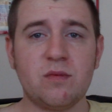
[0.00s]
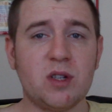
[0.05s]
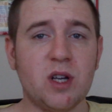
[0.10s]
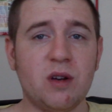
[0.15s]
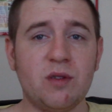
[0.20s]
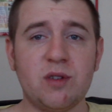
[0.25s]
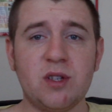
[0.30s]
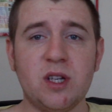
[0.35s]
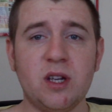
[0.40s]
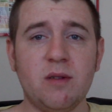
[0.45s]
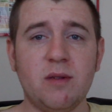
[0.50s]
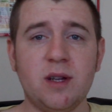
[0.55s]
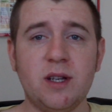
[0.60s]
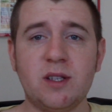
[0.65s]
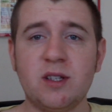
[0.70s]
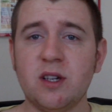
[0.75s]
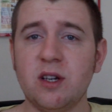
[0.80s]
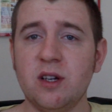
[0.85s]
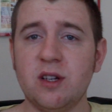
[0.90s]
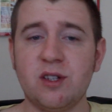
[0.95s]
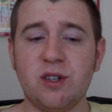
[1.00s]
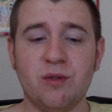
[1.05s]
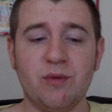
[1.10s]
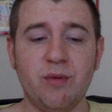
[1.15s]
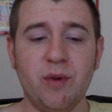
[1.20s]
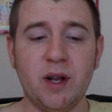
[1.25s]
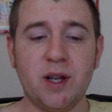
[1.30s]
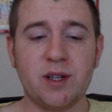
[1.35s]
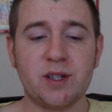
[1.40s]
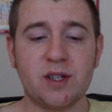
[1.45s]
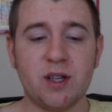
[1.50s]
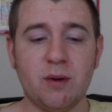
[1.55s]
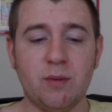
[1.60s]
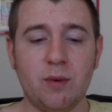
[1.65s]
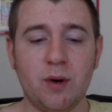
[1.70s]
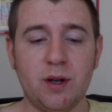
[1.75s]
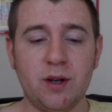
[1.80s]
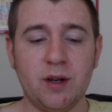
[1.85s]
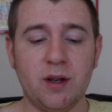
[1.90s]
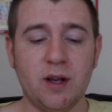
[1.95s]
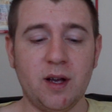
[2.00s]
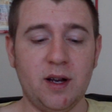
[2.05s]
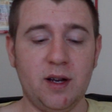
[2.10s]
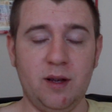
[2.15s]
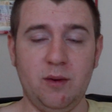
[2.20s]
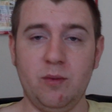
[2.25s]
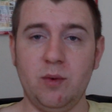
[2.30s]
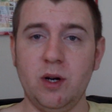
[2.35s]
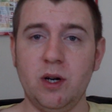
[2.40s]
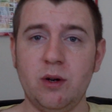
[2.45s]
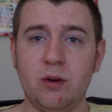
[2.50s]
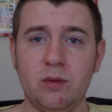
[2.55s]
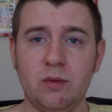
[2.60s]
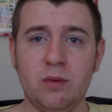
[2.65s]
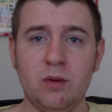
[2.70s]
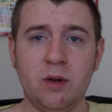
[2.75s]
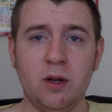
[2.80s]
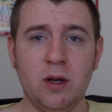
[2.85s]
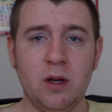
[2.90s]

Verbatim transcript: tell Siri to, to ring someone and he will.